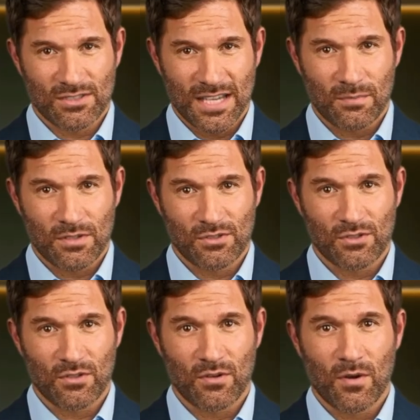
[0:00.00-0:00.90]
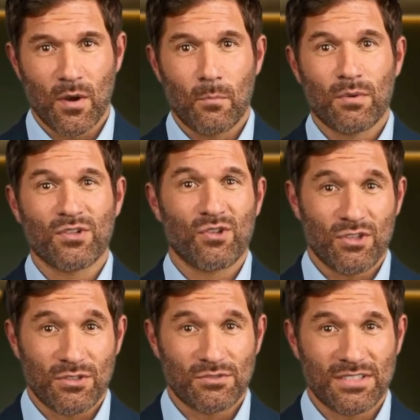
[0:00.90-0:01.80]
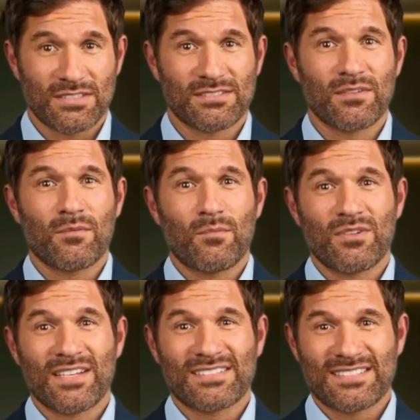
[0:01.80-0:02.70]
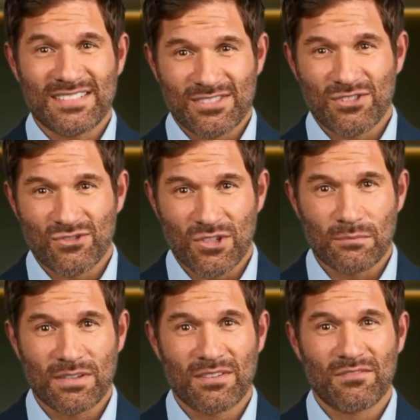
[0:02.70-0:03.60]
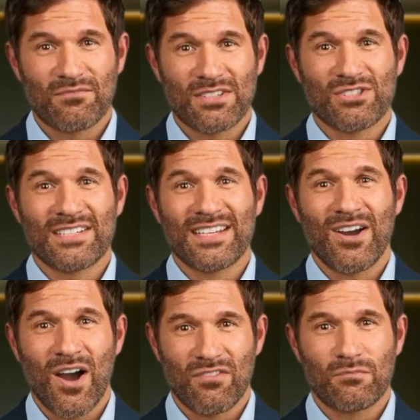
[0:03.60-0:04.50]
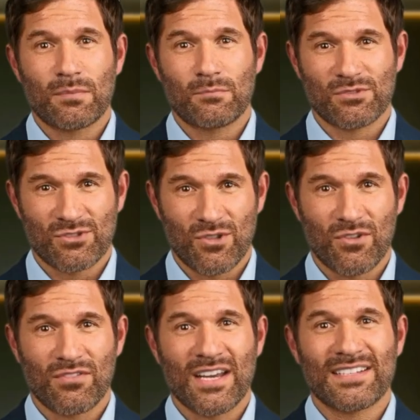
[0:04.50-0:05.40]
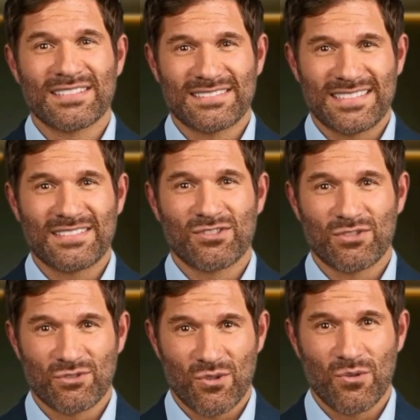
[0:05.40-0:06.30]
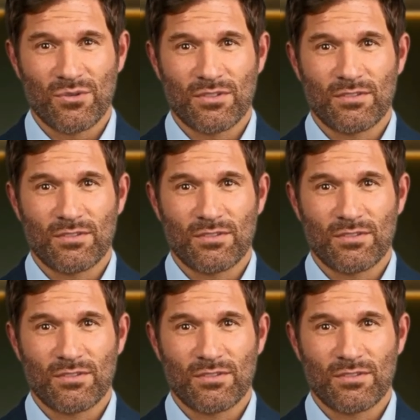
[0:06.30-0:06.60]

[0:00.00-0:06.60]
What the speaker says: damage. But the good news is, with consistent treatment, vision can often be preserved and the disease controlled.